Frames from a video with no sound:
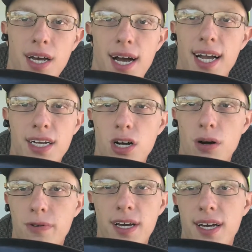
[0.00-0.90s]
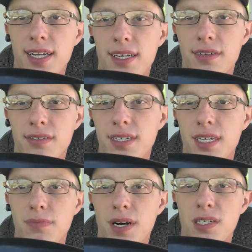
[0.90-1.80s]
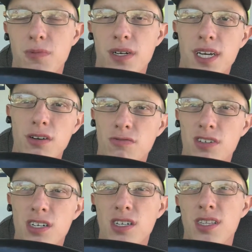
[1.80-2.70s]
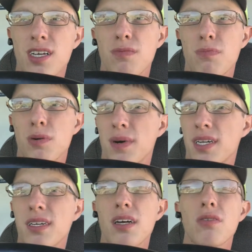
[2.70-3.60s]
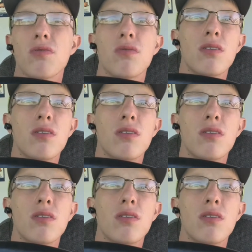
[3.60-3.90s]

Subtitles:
I got a carb kit, I need to clean it, but I just want to hear it run and then put it back together.